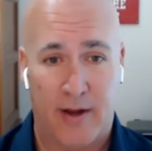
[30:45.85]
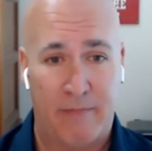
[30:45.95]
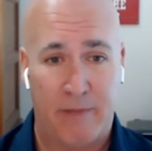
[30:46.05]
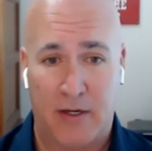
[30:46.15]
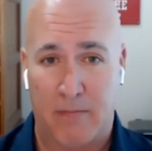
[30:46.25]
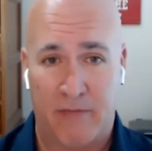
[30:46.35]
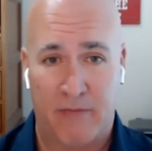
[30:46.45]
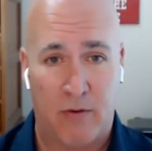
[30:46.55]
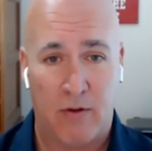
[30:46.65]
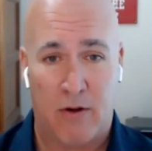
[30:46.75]
I've picked up the
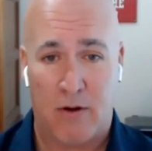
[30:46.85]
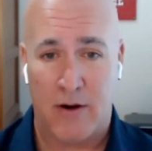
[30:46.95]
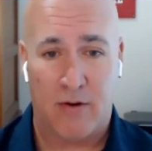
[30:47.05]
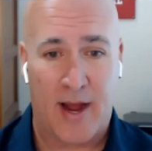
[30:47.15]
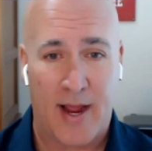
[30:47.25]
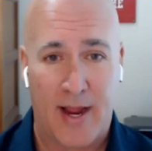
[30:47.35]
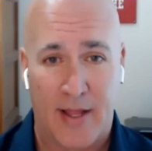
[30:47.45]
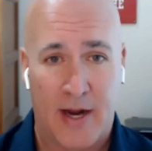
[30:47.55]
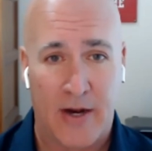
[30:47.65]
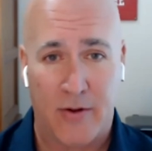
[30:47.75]
phone, called another I A
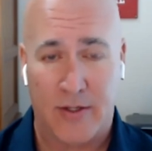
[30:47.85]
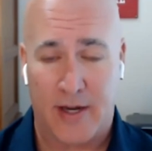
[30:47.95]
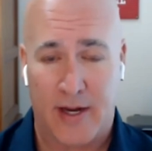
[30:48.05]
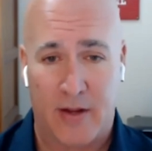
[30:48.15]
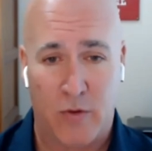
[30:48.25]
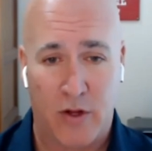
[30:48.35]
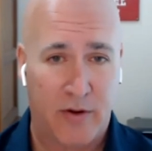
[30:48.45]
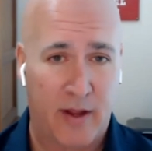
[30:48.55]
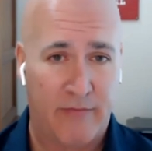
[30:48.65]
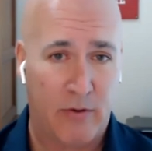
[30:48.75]
that I knew and said, hey, will you go
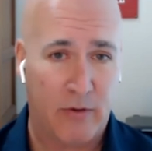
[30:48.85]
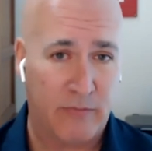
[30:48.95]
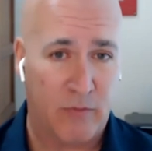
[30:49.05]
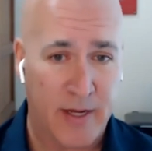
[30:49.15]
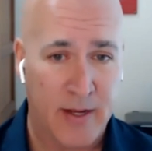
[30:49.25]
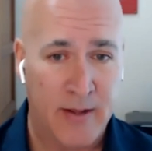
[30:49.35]
take photos for me?